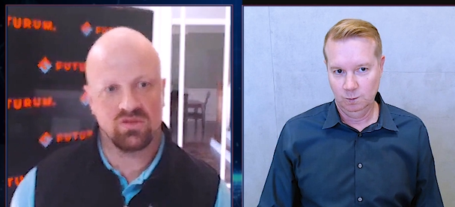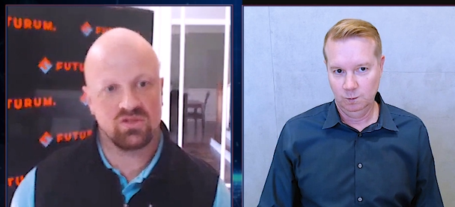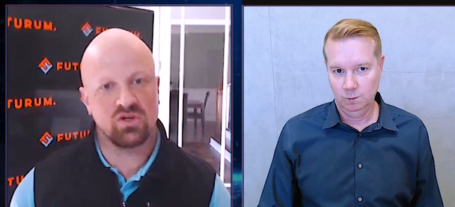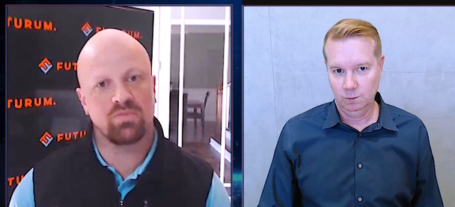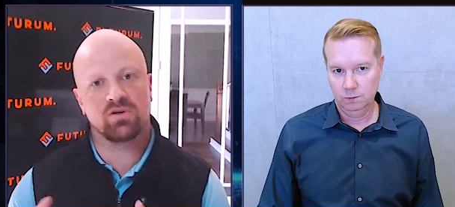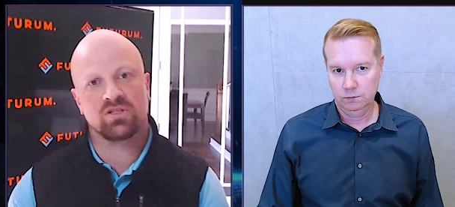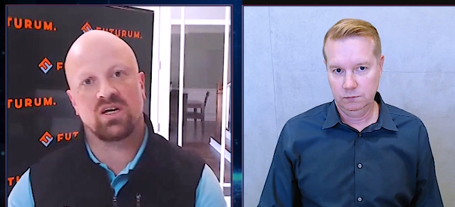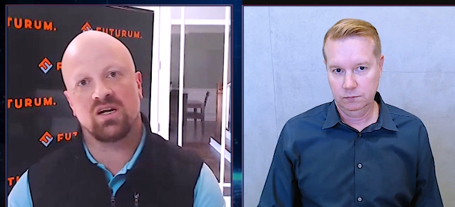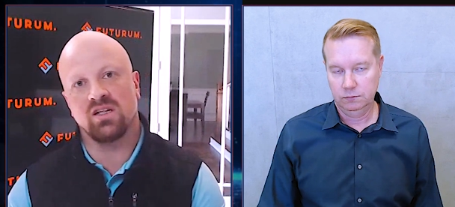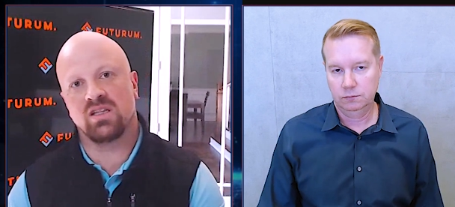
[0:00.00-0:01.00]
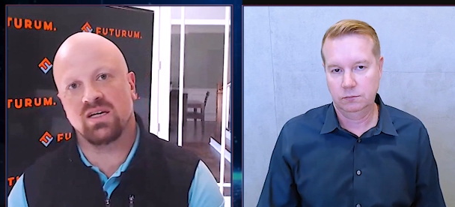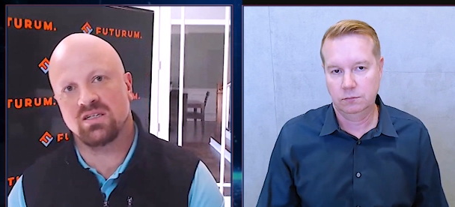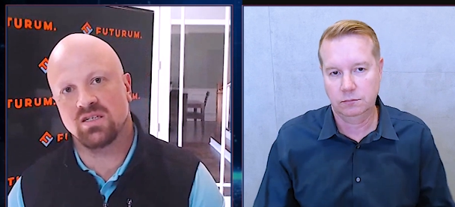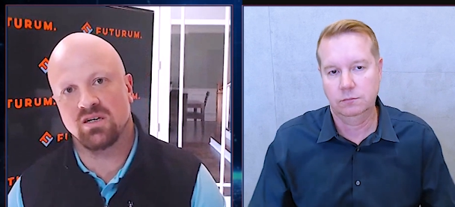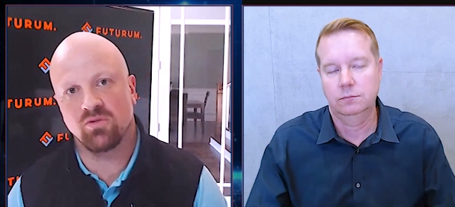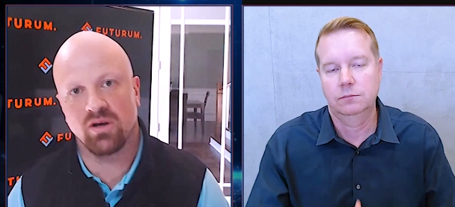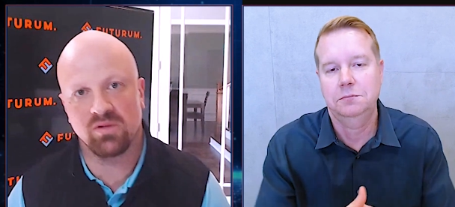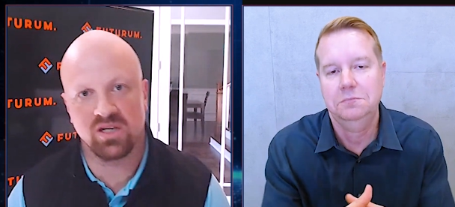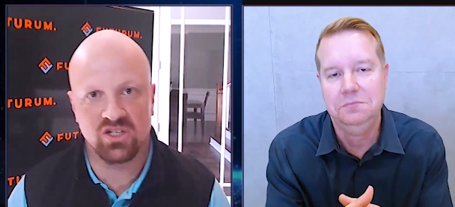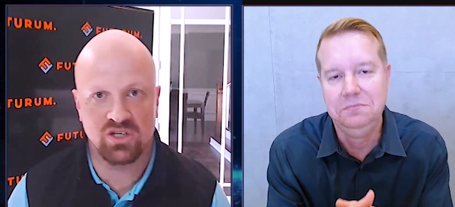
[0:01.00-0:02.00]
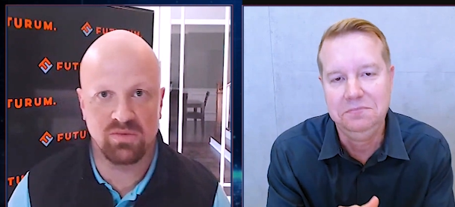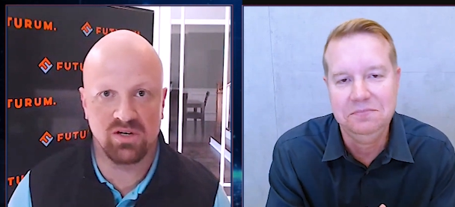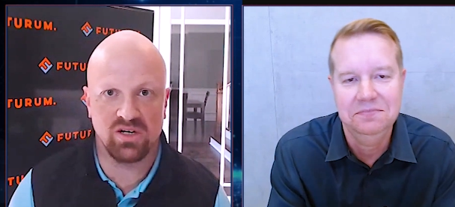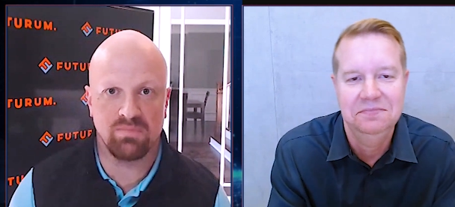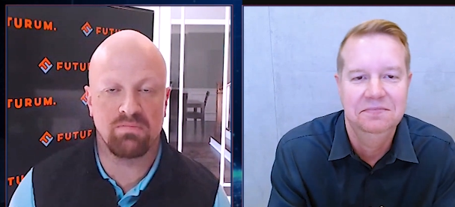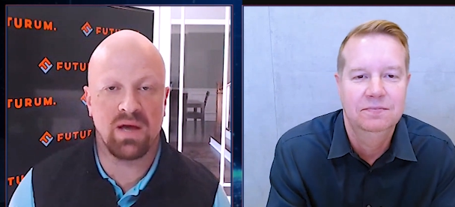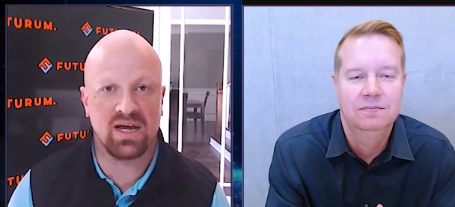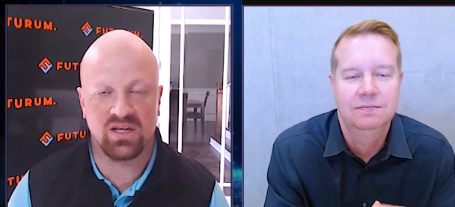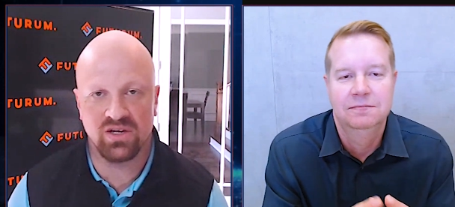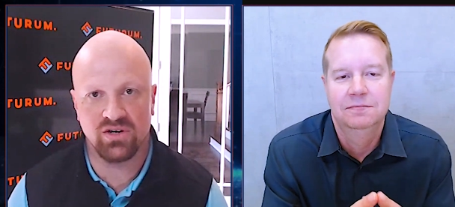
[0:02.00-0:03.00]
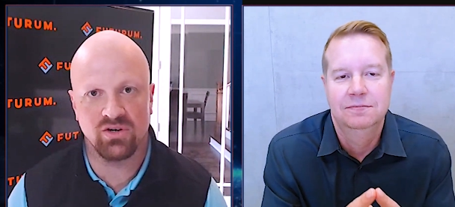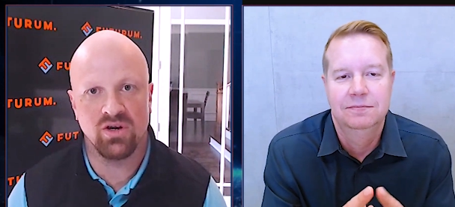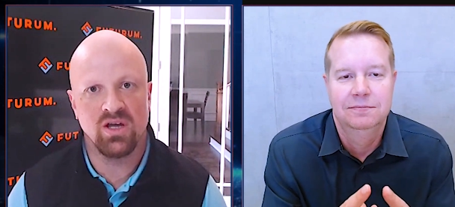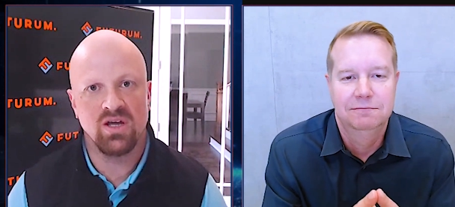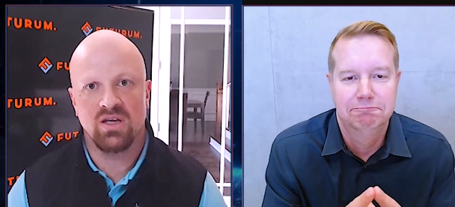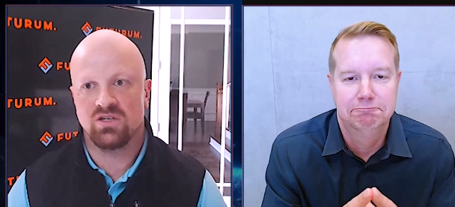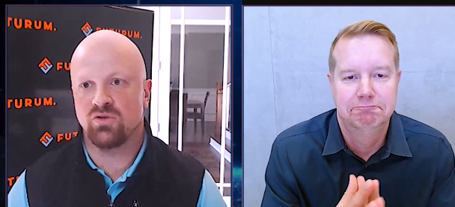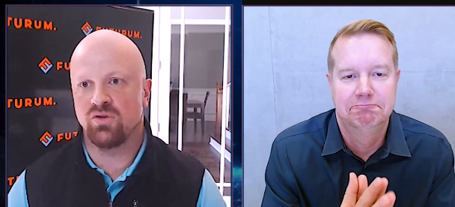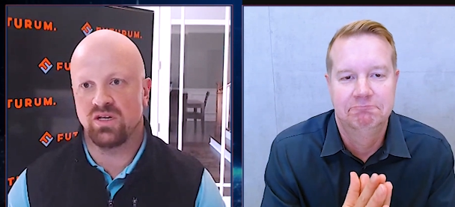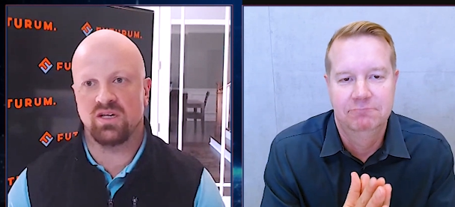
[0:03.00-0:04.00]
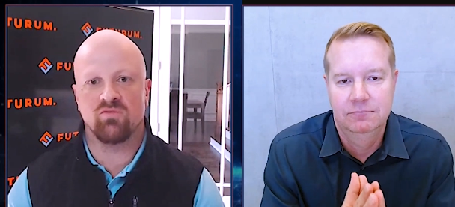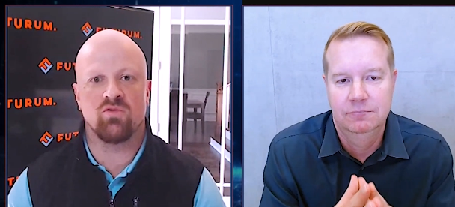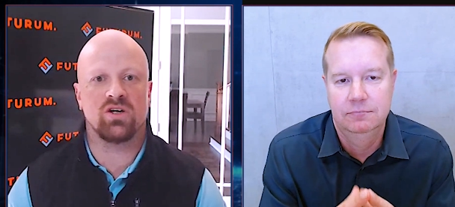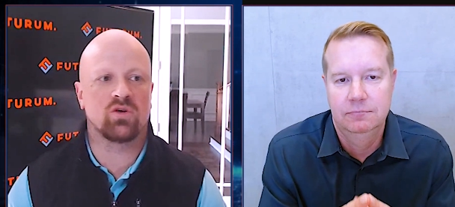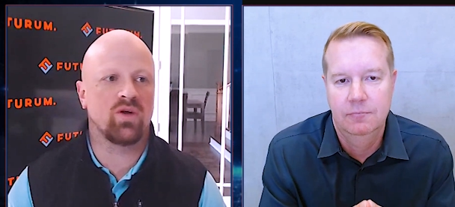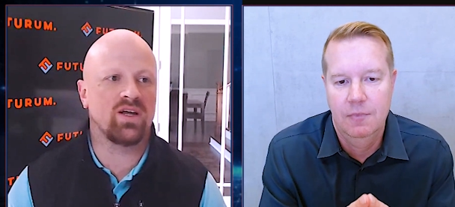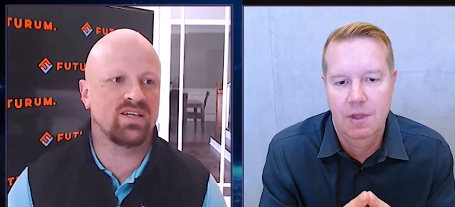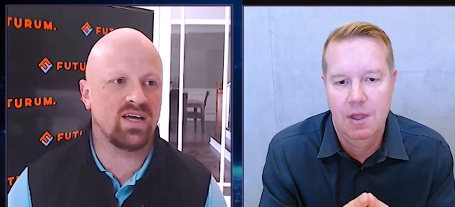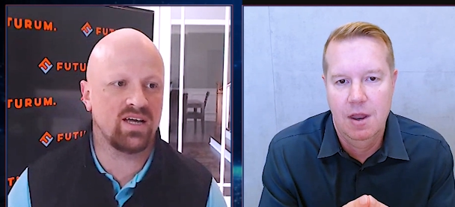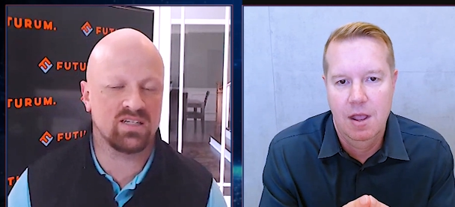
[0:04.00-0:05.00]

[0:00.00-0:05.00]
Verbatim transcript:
Speaker 1: super excited that uh, we are able to get Jim Elliott back here, tuning in. What a great day,